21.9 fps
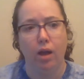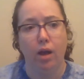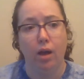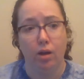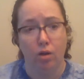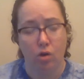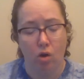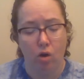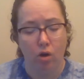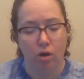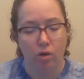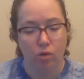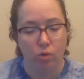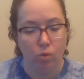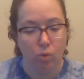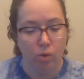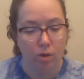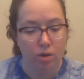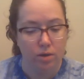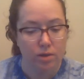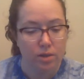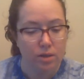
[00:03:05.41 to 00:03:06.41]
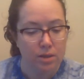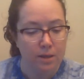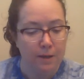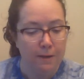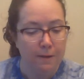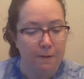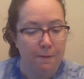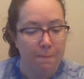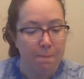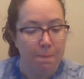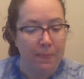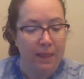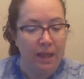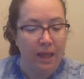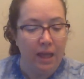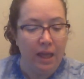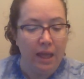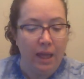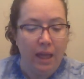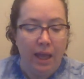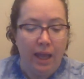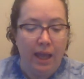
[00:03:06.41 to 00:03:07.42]
a cart horse.
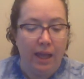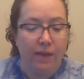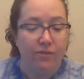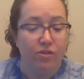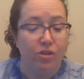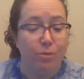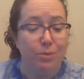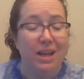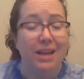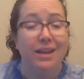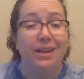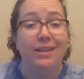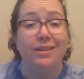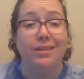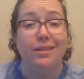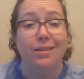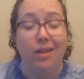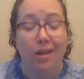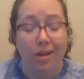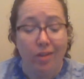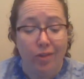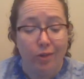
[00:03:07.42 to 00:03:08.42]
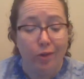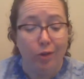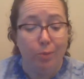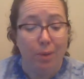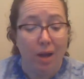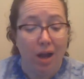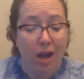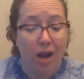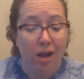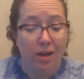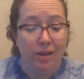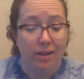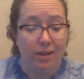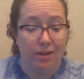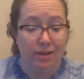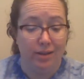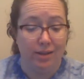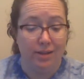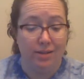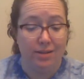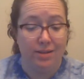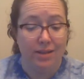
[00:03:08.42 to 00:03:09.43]
And from yet another pocket
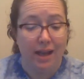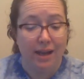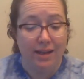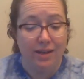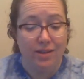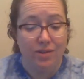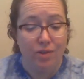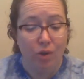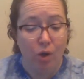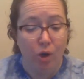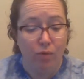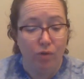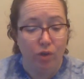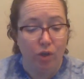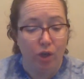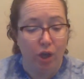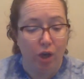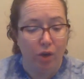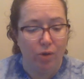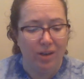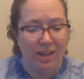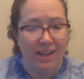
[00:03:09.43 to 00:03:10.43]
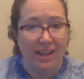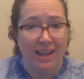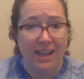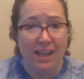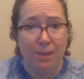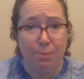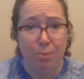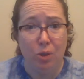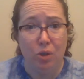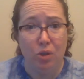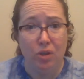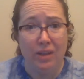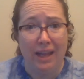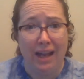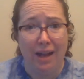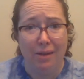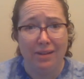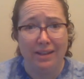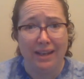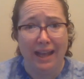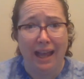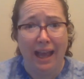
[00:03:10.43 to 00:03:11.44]
inside his overcoat, he pulled
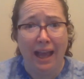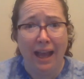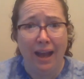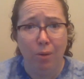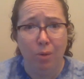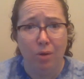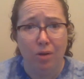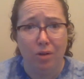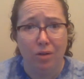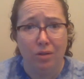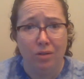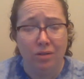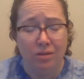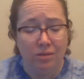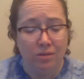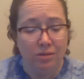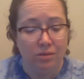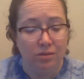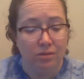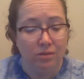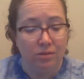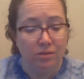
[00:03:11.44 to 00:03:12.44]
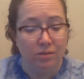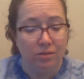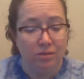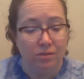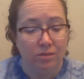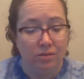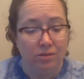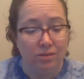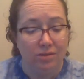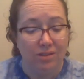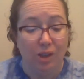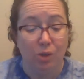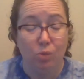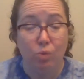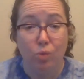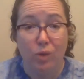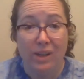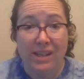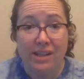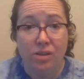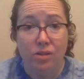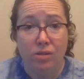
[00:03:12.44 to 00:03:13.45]
out an owl. A
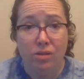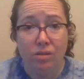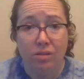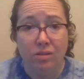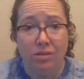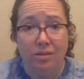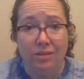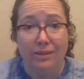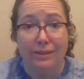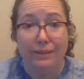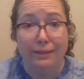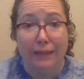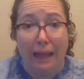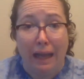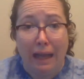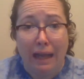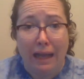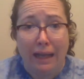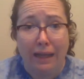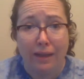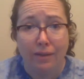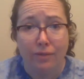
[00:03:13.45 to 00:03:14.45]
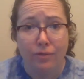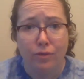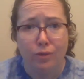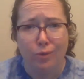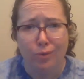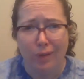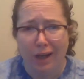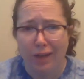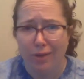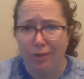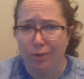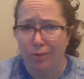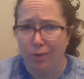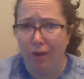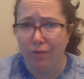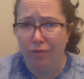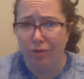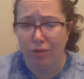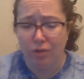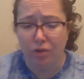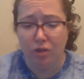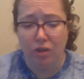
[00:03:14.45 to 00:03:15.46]
real, live, rather
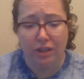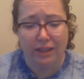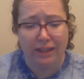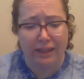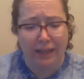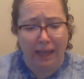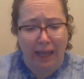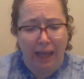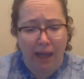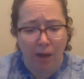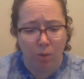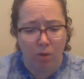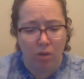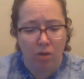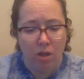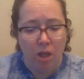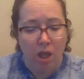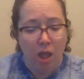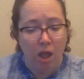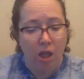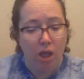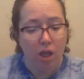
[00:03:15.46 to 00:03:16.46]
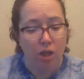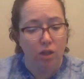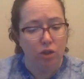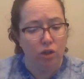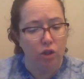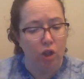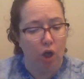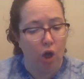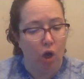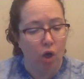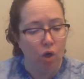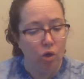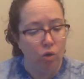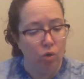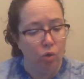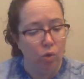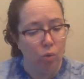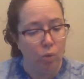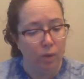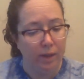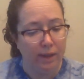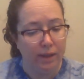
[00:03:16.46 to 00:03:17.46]
ruffled-looking owl, a long
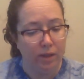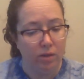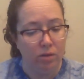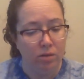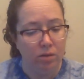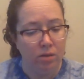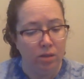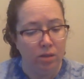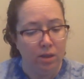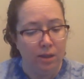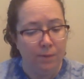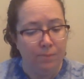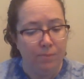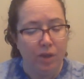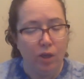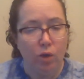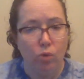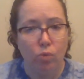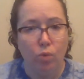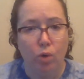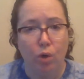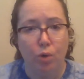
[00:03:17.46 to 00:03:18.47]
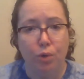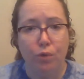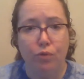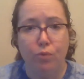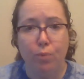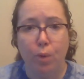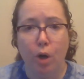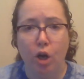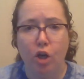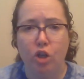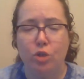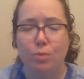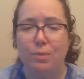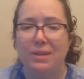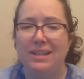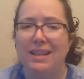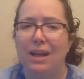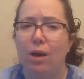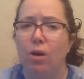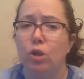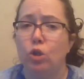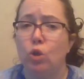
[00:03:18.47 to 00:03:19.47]
quill, and a roll of parchment.
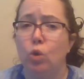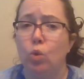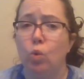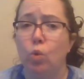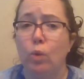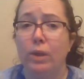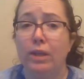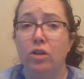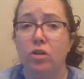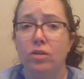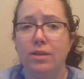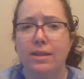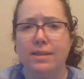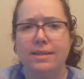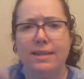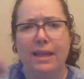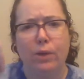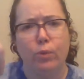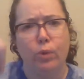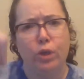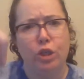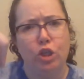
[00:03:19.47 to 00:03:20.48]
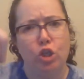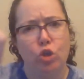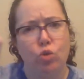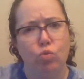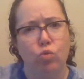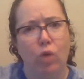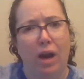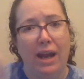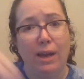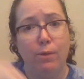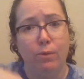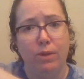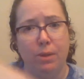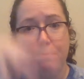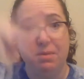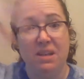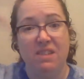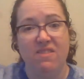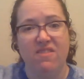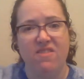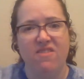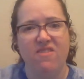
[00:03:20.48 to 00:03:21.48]
Now, a quill is like when you write with a
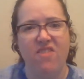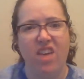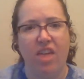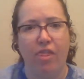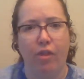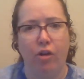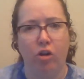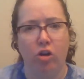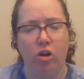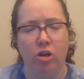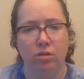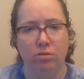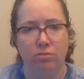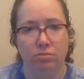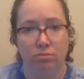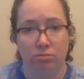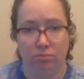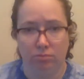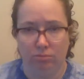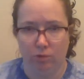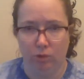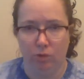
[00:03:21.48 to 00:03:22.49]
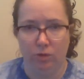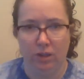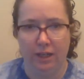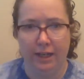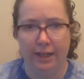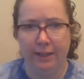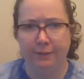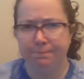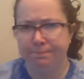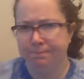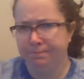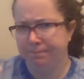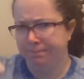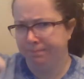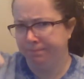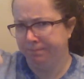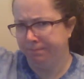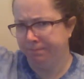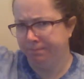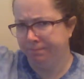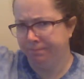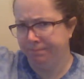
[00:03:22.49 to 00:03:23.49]
big feather, okay?
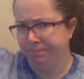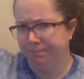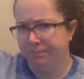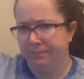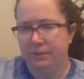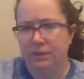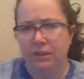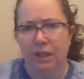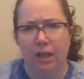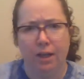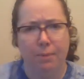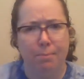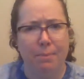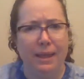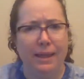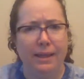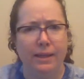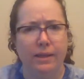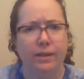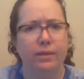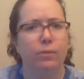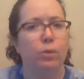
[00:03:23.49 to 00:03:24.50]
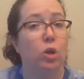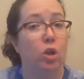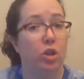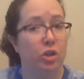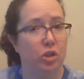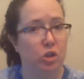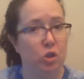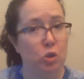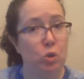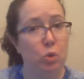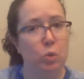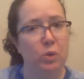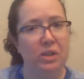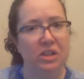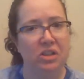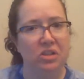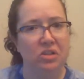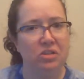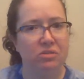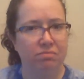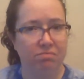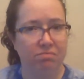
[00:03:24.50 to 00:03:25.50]
Not a pen, called a quill.